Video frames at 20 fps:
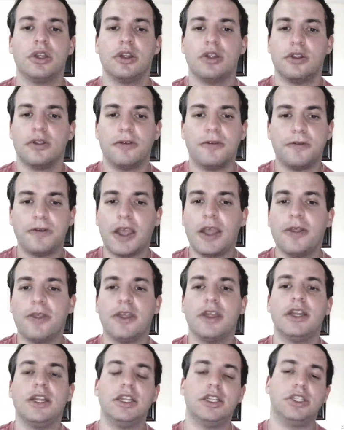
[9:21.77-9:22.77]
faith
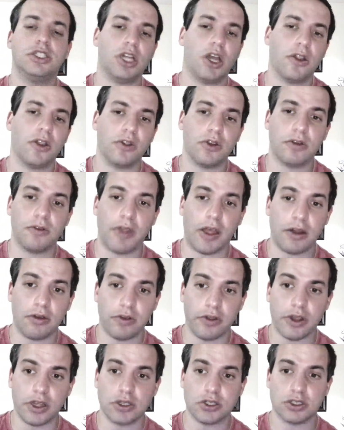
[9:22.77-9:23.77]
in each other of that
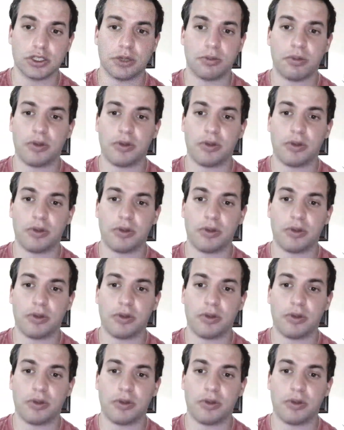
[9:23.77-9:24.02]
relationship.